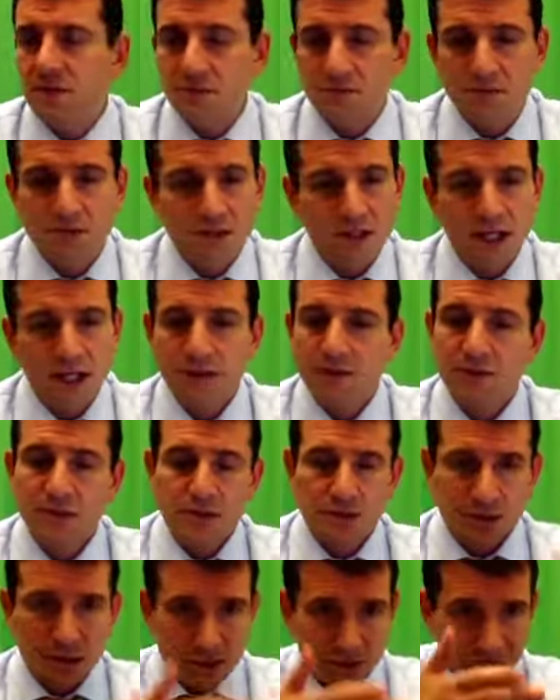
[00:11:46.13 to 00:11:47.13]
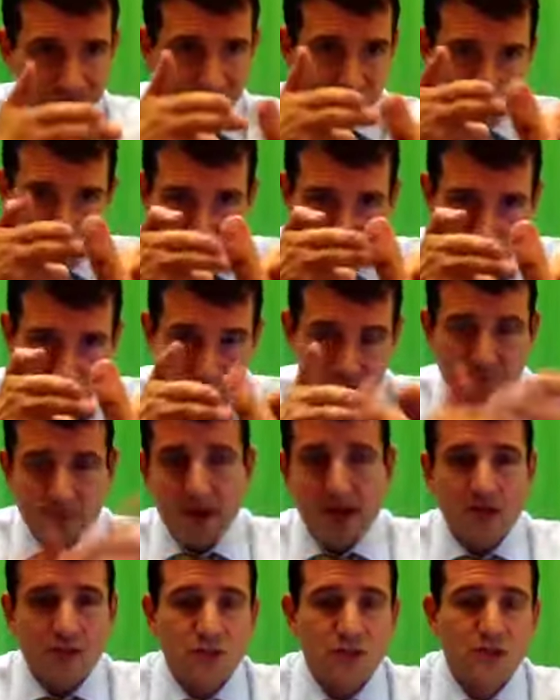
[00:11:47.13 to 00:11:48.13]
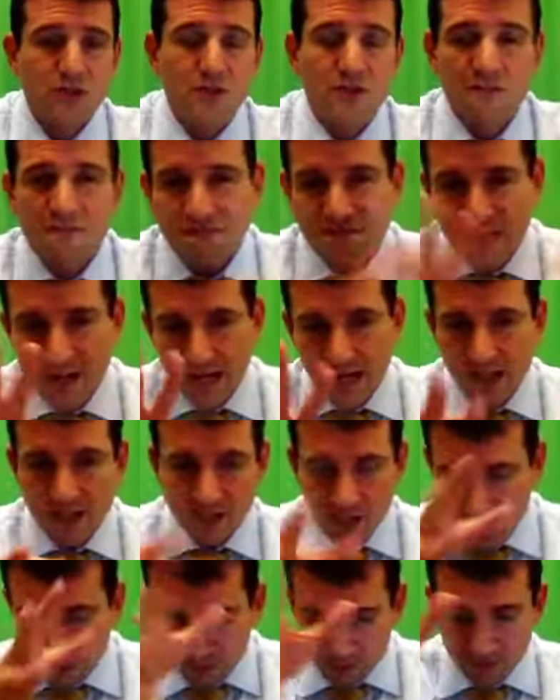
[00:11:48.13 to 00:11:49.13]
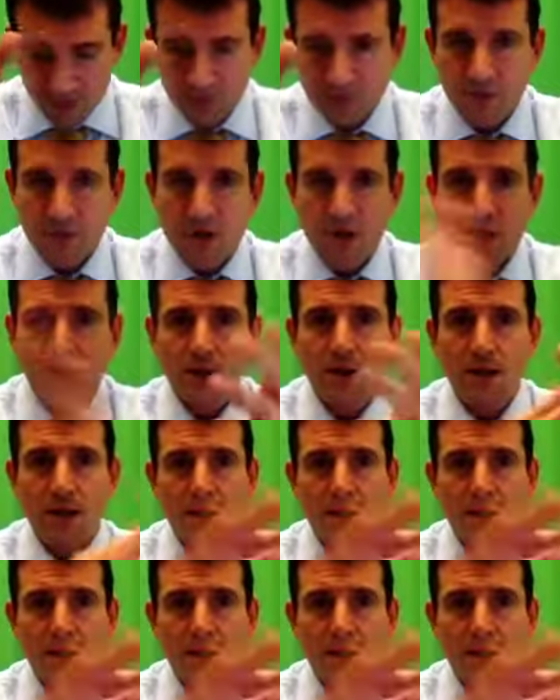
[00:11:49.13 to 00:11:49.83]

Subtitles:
and slaves are going to shoot their masters in the face, and they're going to be free.